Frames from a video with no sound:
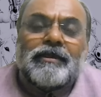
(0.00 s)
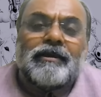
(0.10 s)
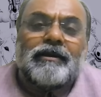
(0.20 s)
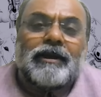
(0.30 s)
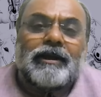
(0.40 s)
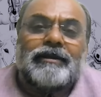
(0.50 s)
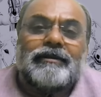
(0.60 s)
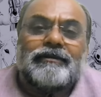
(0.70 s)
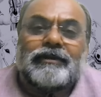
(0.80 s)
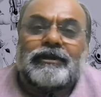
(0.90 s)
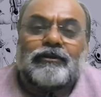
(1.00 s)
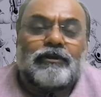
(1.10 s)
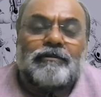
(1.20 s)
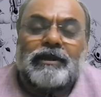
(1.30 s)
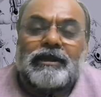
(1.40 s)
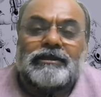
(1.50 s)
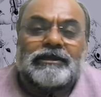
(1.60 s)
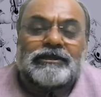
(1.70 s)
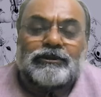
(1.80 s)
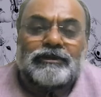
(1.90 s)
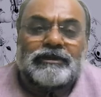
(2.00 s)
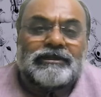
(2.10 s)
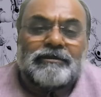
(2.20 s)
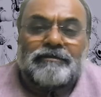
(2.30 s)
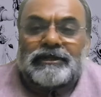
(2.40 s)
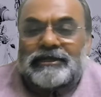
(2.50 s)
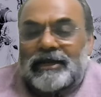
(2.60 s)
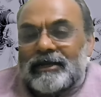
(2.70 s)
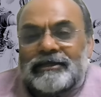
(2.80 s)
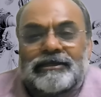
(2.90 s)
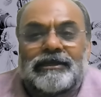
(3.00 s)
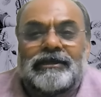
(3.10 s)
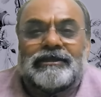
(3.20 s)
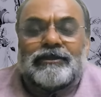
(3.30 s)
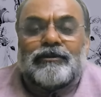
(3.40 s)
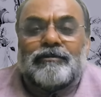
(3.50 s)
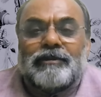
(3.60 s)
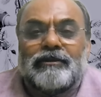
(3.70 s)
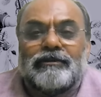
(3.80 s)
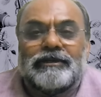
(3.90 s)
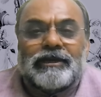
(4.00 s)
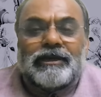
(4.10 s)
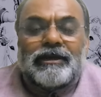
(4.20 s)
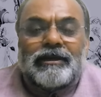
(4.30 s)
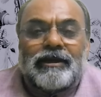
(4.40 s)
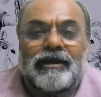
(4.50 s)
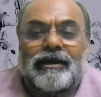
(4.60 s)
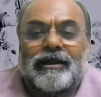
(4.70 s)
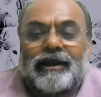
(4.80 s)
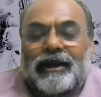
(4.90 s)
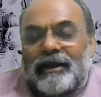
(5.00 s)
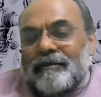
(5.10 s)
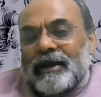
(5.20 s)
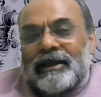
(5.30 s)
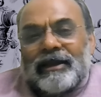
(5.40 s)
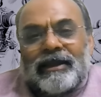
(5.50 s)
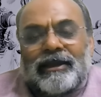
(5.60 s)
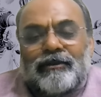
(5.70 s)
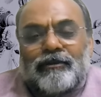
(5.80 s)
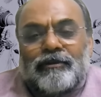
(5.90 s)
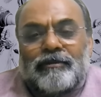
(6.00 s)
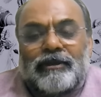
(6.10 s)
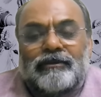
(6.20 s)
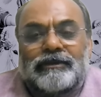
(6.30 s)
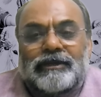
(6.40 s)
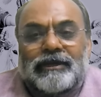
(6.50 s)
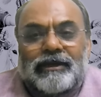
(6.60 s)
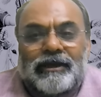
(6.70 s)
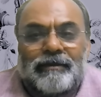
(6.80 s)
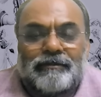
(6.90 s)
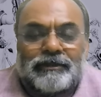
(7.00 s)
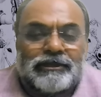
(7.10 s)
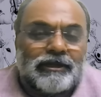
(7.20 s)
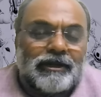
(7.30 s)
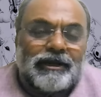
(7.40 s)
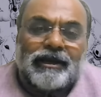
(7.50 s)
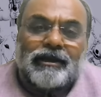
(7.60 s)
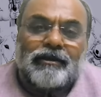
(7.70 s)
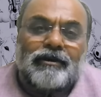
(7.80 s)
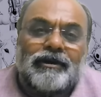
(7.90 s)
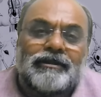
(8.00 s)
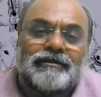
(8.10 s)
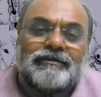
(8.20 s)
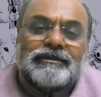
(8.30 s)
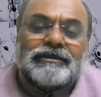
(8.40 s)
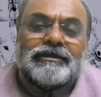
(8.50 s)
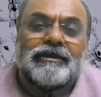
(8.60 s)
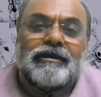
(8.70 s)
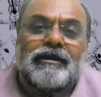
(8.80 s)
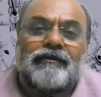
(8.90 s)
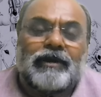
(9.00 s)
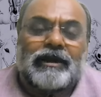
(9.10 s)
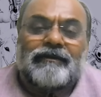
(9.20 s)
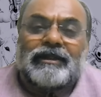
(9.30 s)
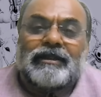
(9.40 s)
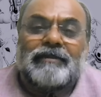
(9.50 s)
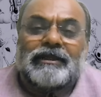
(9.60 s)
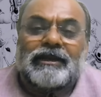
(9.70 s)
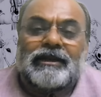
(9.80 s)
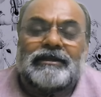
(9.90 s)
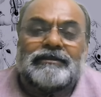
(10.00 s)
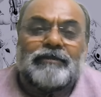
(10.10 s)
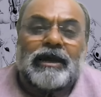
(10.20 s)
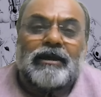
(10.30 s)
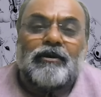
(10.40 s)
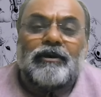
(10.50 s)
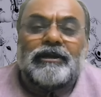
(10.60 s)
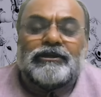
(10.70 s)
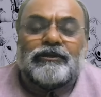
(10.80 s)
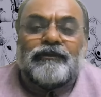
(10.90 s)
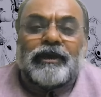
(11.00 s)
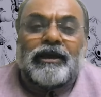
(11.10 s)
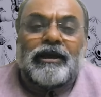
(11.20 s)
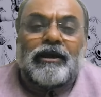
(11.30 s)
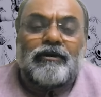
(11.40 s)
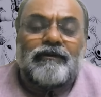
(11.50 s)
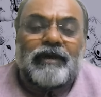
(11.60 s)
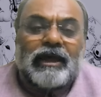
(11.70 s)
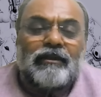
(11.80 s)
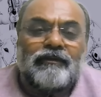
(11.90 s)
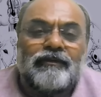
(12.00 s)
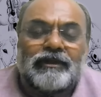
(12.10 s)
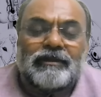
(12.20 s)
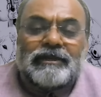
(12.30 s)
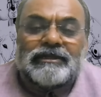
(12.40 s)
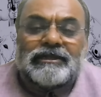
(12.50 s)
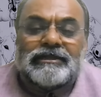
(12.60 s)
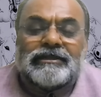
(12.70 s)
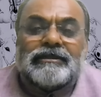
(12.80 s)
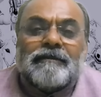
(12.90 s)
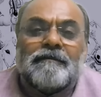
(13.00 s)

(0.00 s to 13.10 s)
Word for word: right? It could be just using simple statistics, it could be using data mining, it could be using machine learning algorithms. Whatever the method is, my goal is to figure out value for the business